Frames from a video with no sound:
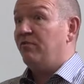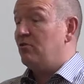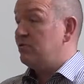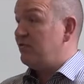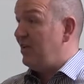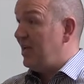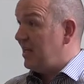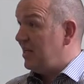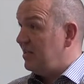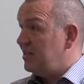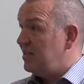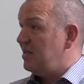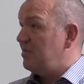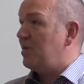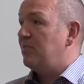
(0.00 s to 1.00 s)
of those
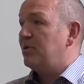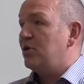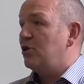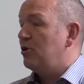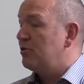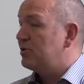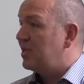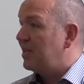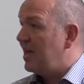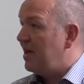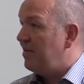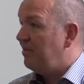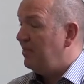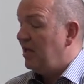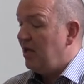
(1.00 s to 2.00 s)
things, it may be new to
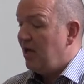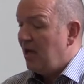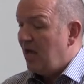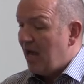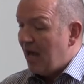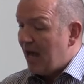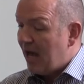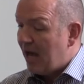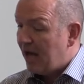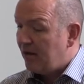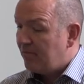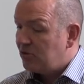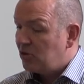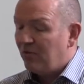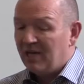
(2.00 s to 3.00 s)
them.
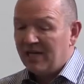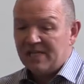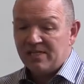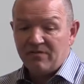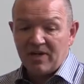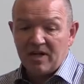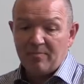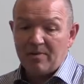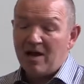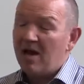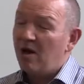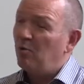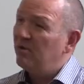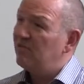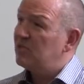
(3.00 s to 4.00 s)
So we need to think about
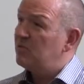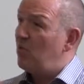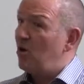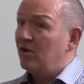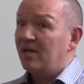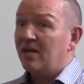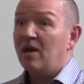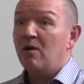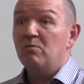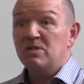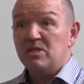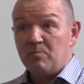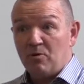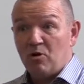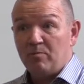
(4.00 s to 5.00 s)
how we respond and how we
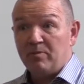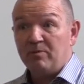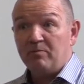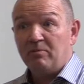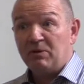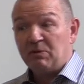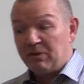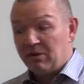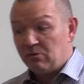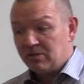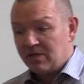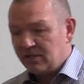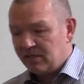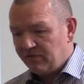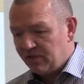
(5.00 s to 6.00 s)
support people with those
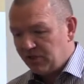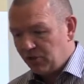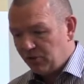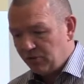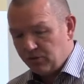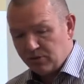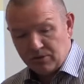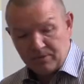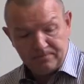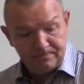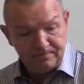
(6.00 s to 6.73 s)
kinds of issues.